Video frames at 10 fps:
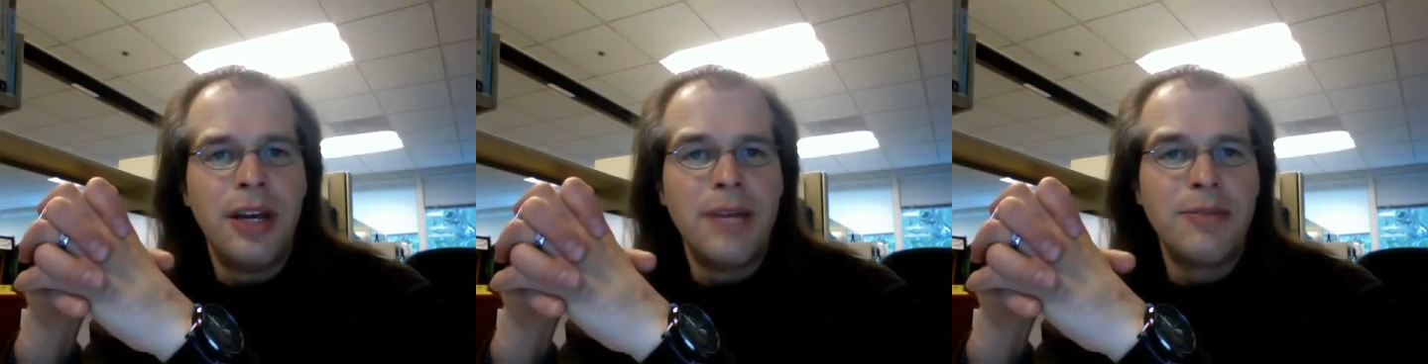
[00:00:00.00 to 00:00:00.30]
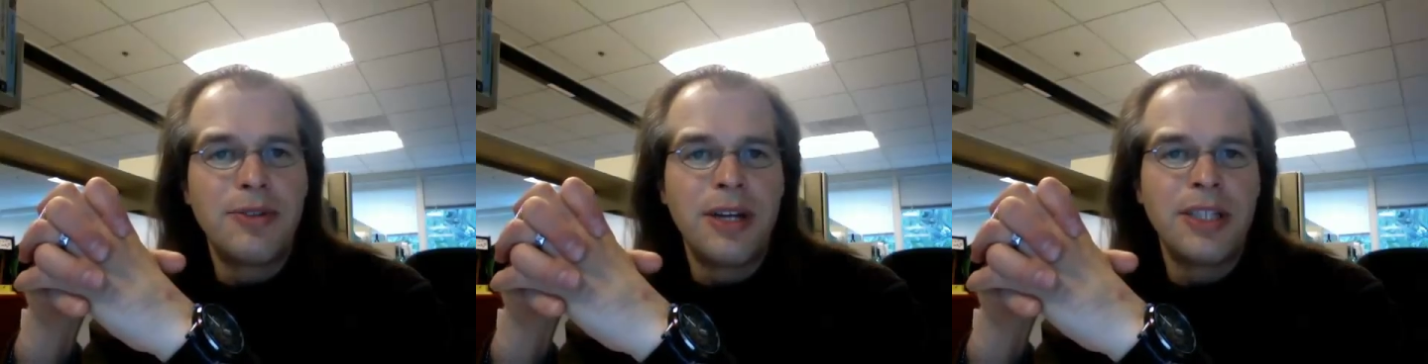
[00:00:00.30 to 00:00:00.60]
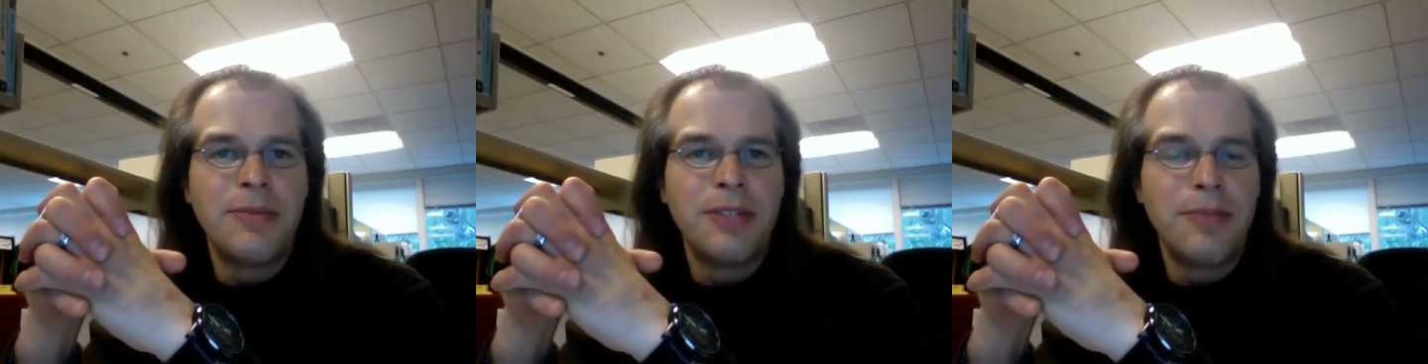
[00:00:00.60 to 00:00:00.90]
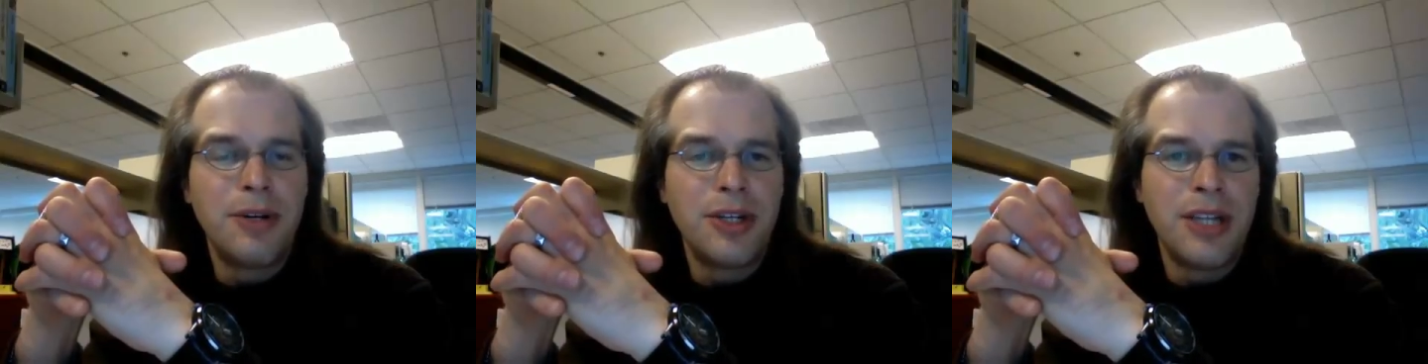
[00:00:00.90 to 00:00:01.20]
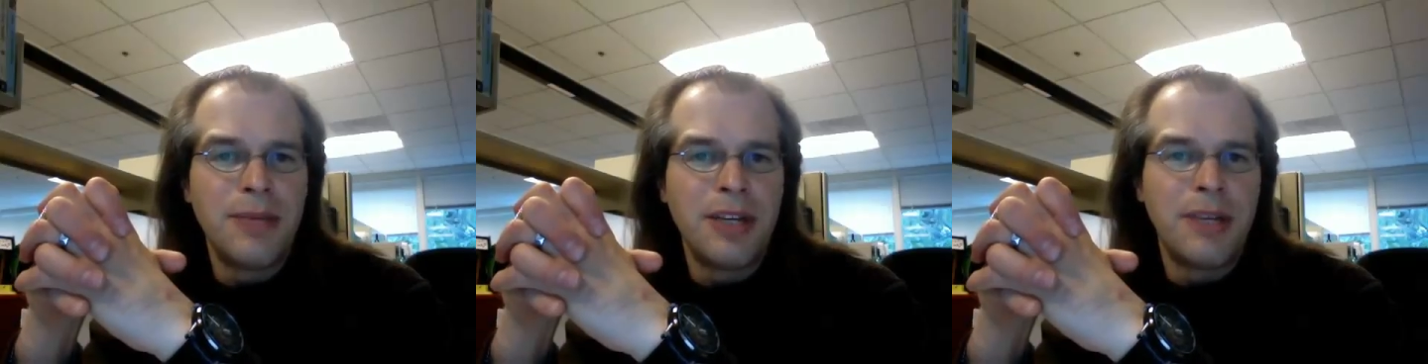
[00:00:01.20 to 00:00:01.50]
and abstracts them into
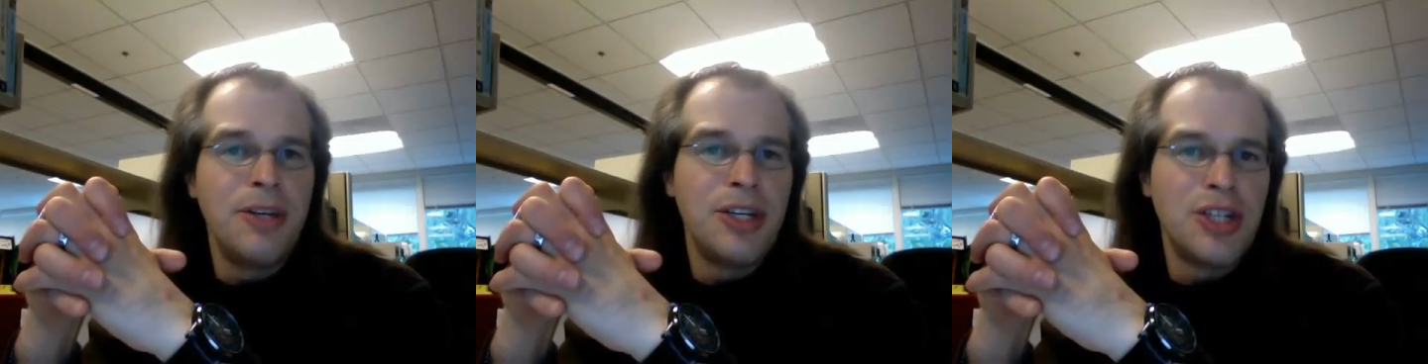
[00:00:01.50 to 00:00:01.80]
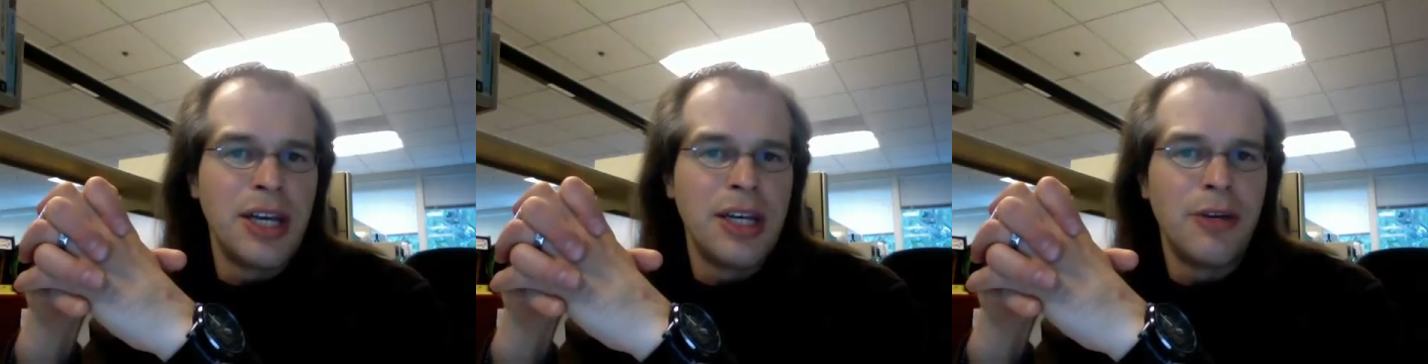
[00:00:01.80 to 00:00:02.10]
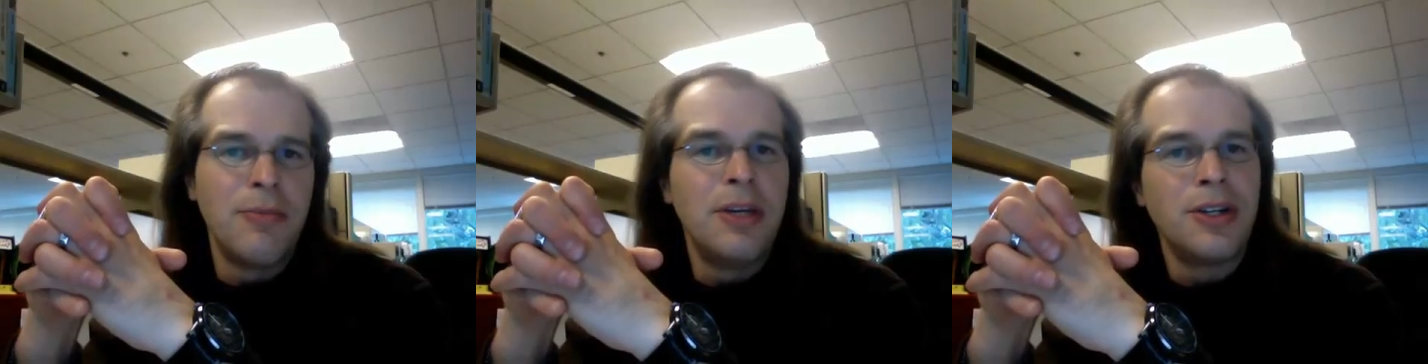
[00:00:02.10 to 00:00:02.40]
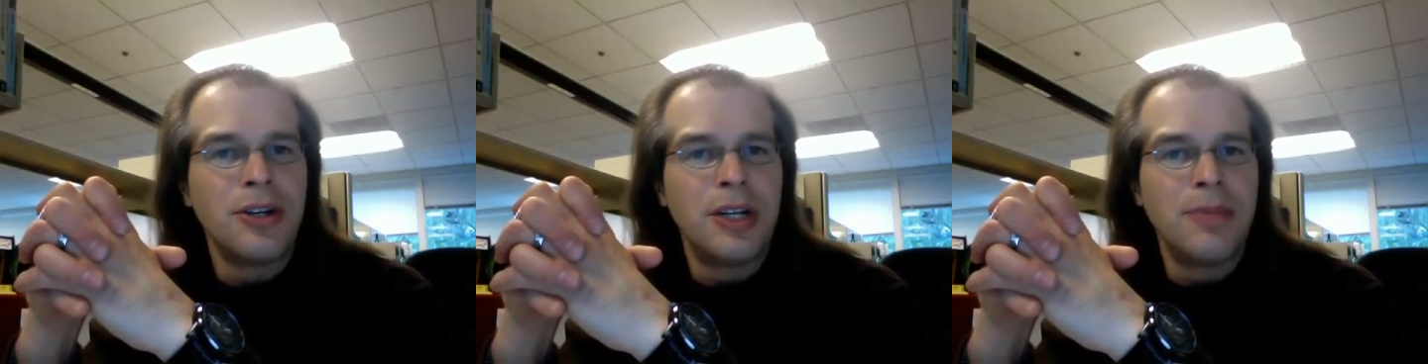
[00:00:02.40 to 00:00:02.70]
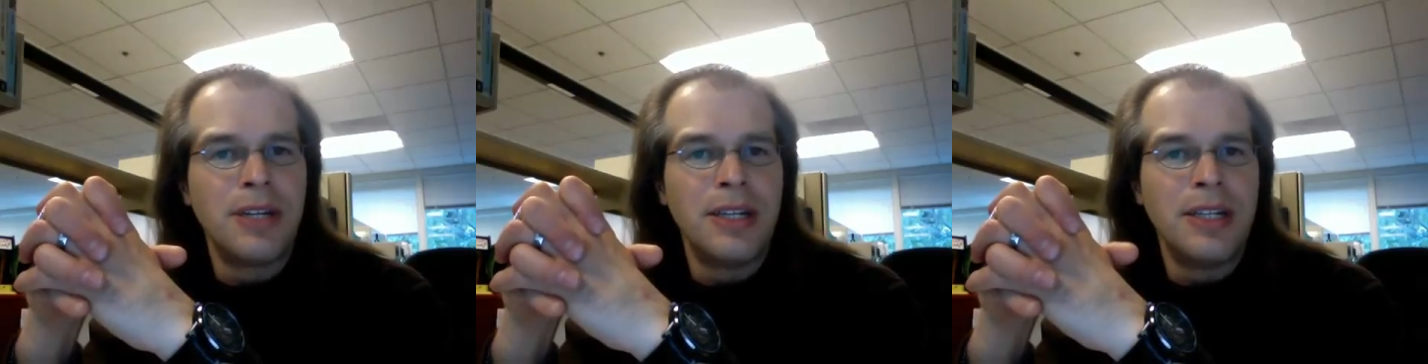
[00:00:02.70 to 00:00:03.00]
percepts like being shaken or being turned
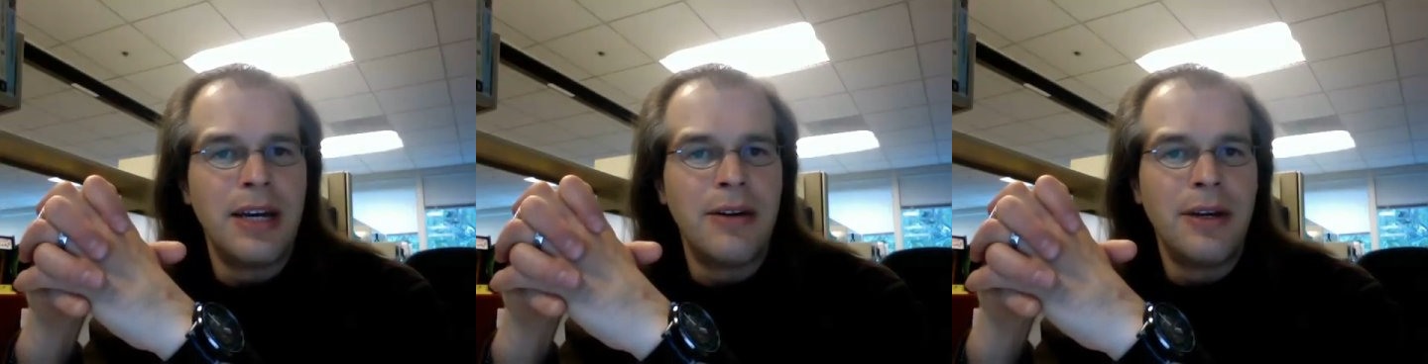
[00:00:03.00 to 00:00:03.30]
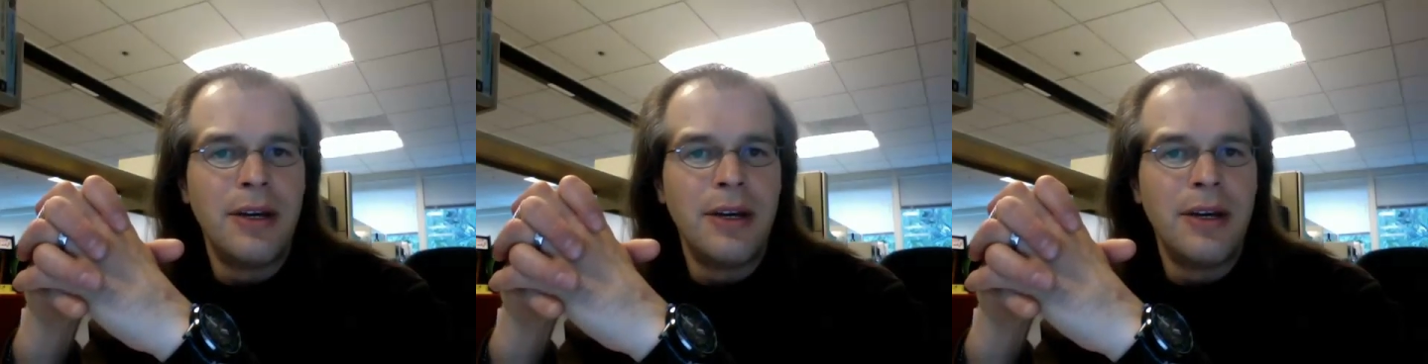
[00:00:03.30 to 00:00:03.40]
upside down.